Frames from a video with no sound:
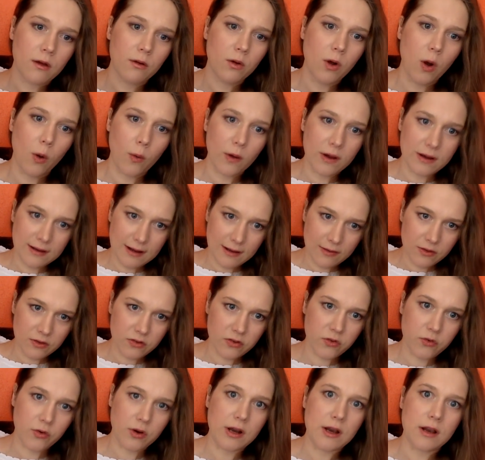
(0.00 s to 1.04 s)
going down the
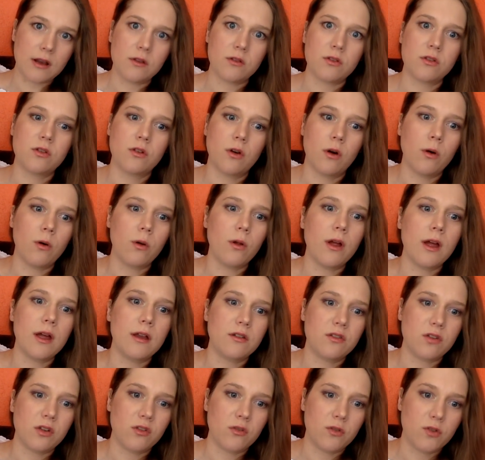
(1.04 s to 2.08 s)
street in Seoul
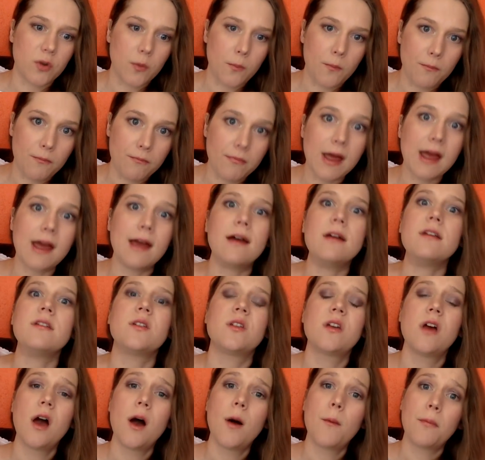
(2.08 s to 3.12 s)
to demand
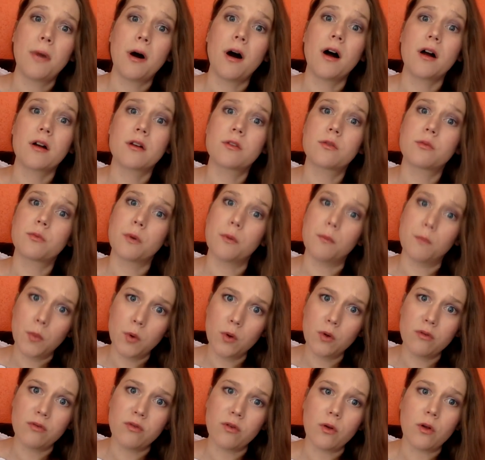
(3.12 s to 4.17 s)
Park's
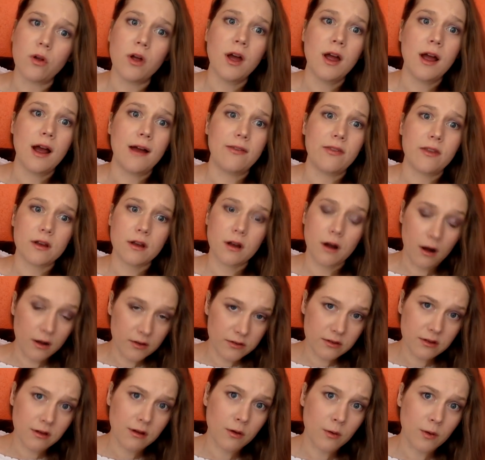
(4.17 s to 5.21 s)
removal and that
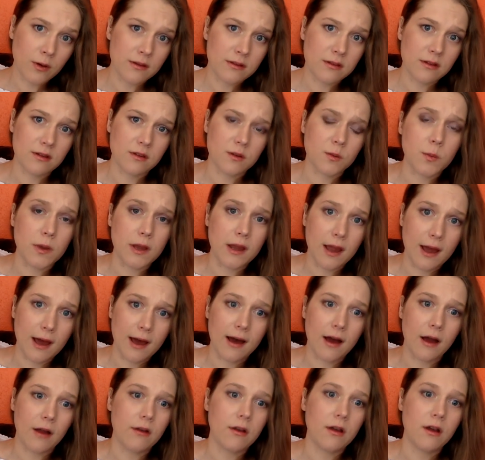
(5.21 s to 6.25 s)
consequences be
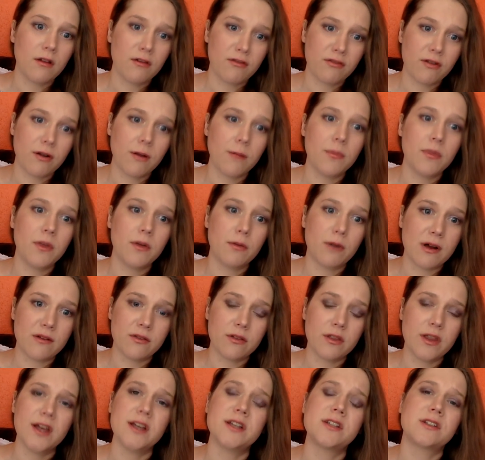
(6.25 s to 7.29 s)
had from the
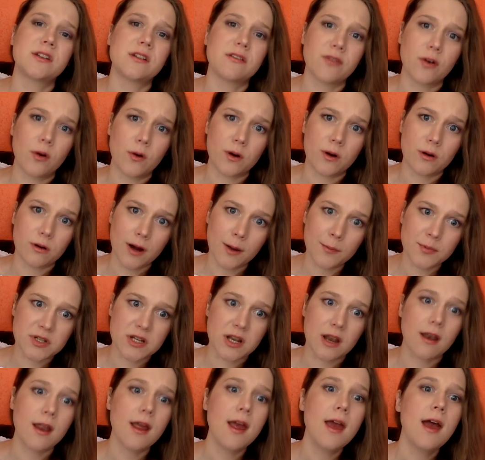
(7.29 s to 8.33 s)
revelation of her
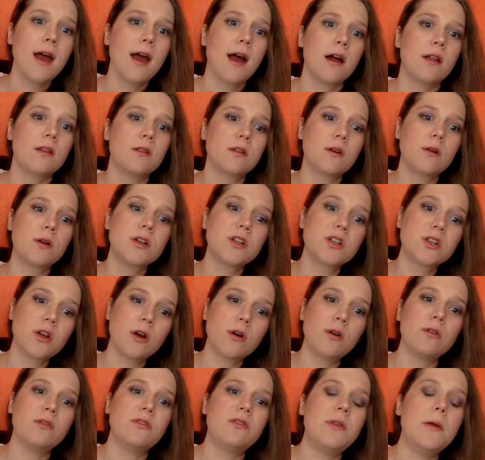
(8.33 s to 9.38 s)
corruption. And so it
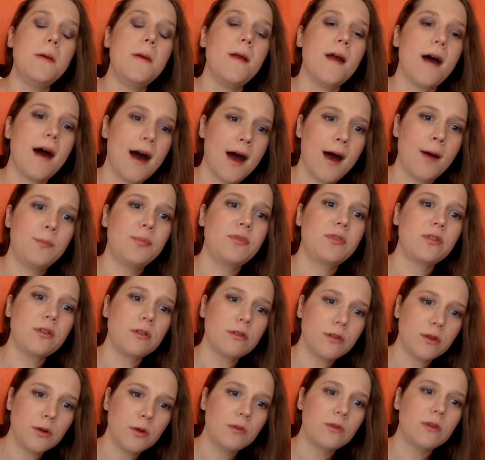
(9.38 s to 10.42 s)
shows the
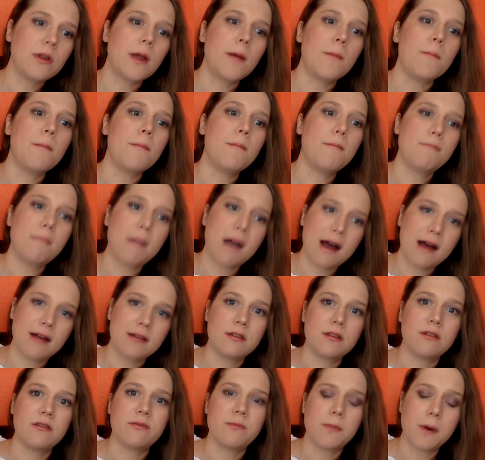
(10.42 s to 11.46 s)
absolutely
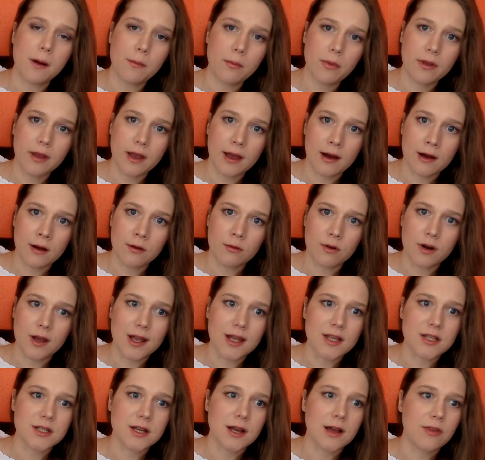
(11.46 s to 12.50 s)
massive public
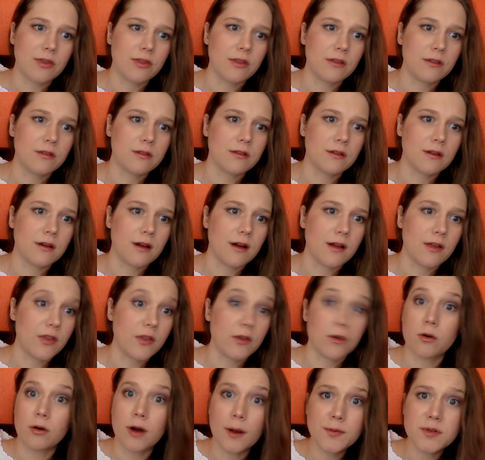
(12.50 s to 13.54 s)
outrage at this the
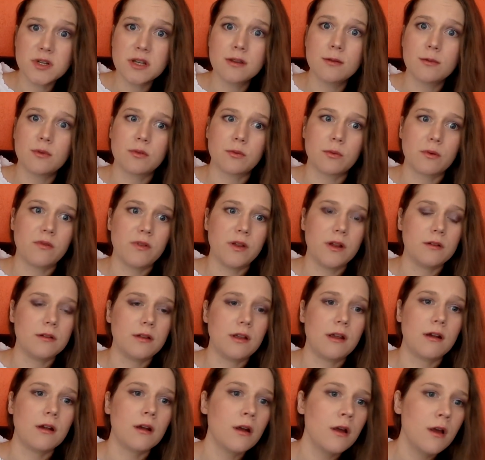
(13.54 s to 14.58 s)
corruption that was revealed
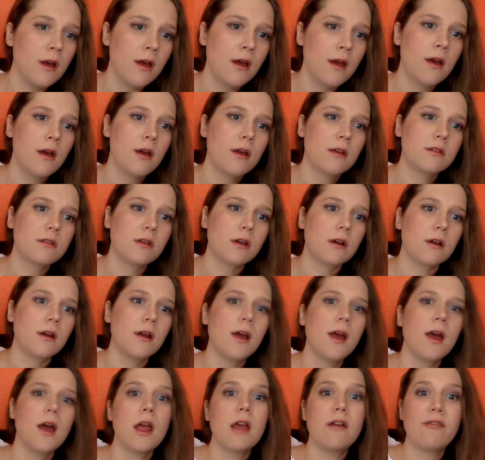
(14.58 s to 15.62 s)
here. So
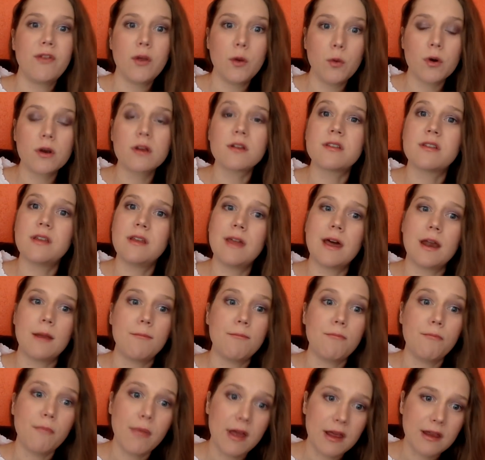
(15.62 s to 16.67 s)
if you want to see that
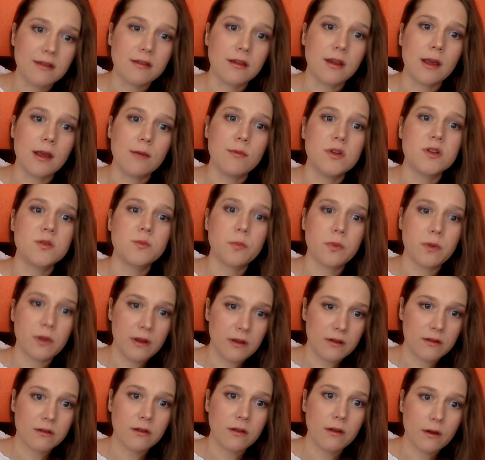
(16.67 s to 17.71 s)
amazing image,
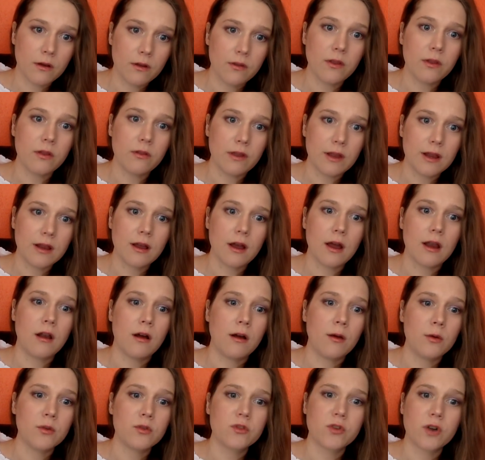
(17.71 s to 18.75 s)
please click on the link, and I
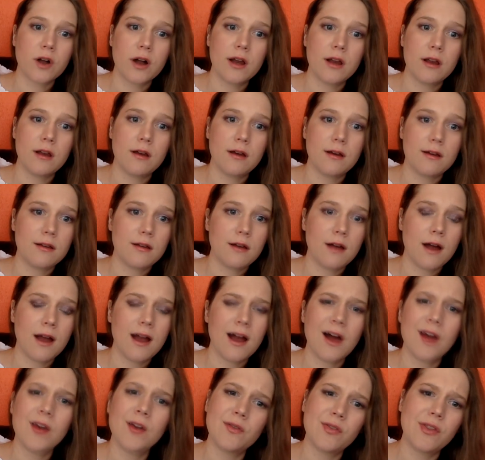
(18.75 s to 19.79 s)
will try to,
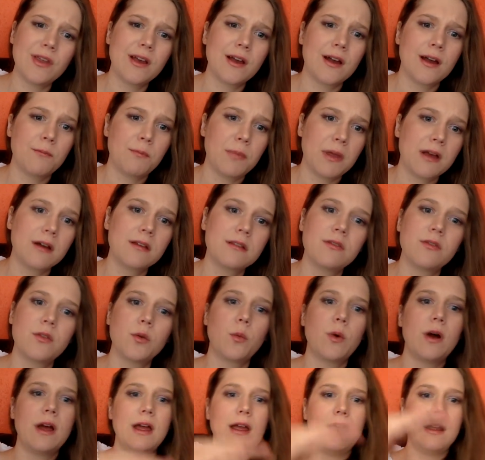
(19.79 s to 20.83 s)
I don't think because of the
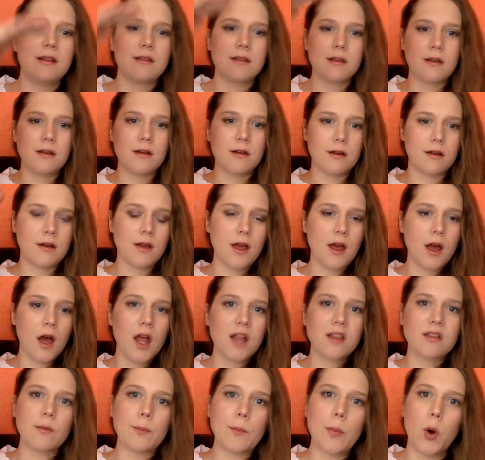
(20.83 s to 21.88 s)
way it's a
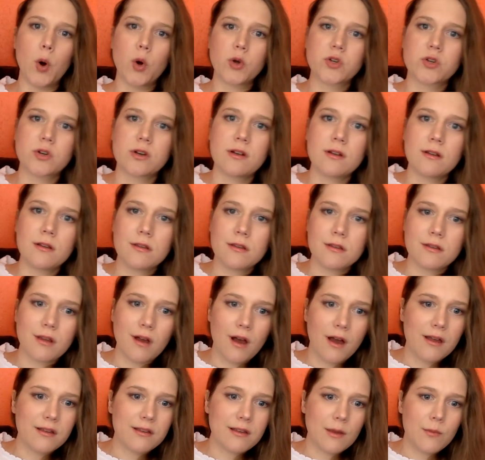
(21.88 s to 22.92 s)
portrait
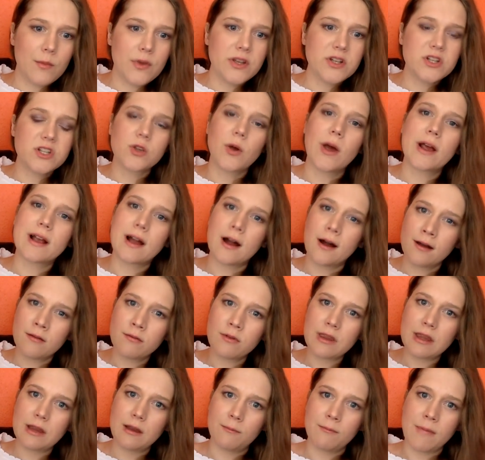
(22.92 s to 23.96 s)
size image, so I can't really